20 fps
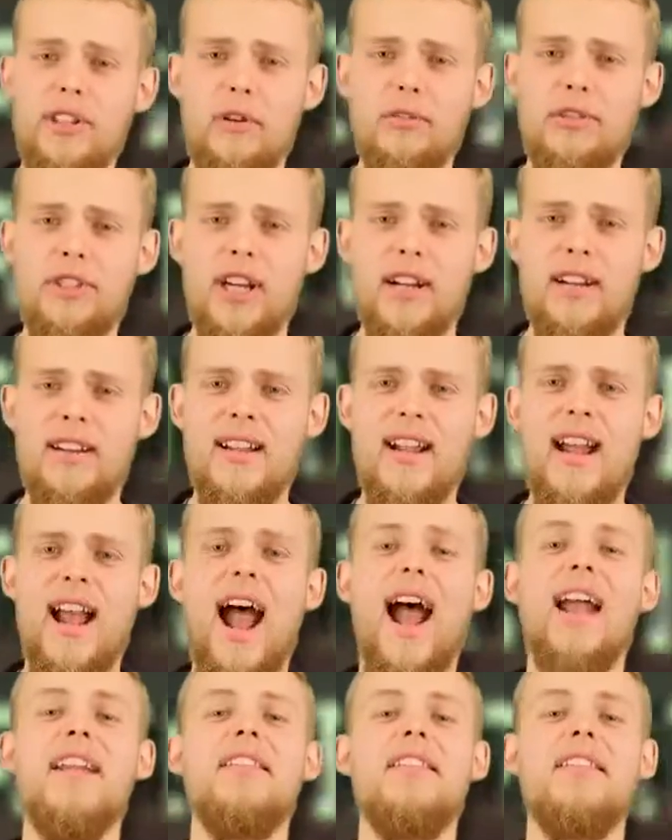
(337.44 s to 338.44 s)
Culture,
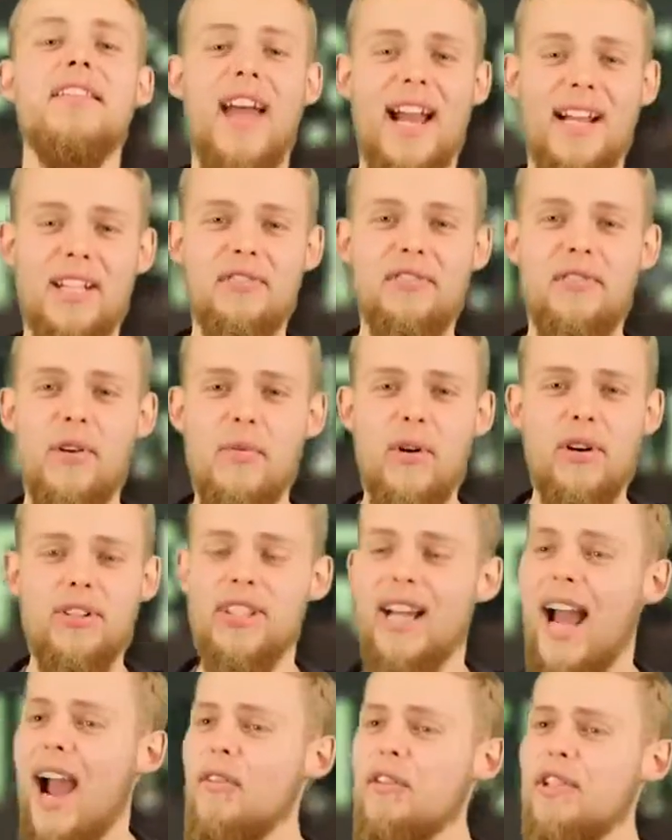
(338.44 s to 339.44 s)
and thanks for
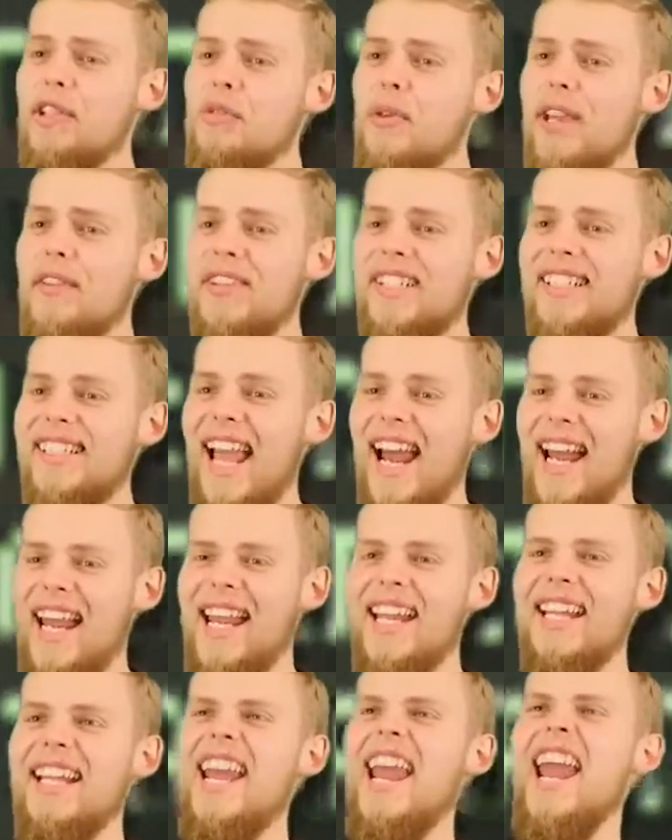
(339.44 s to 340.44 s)
watching. How did you even get
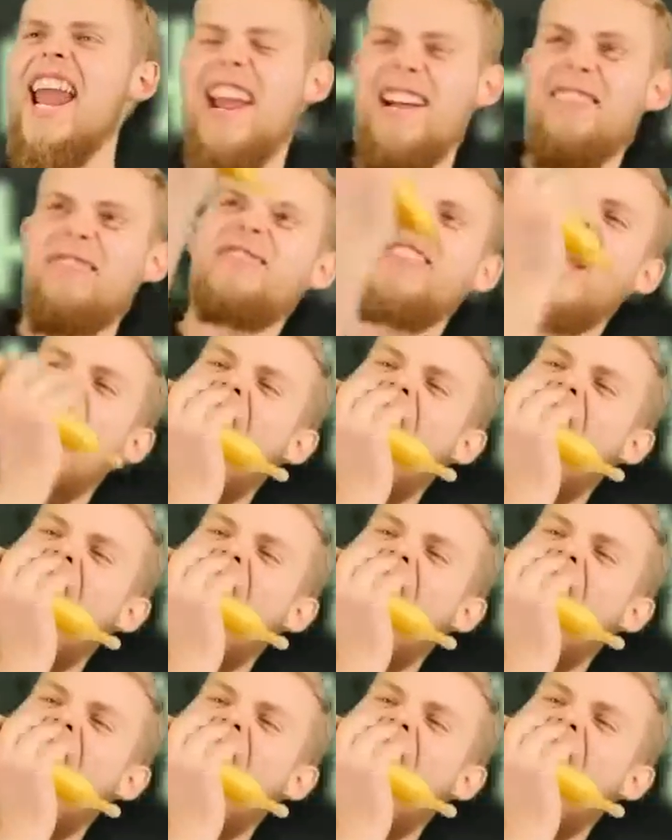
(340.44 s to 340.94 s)
in here?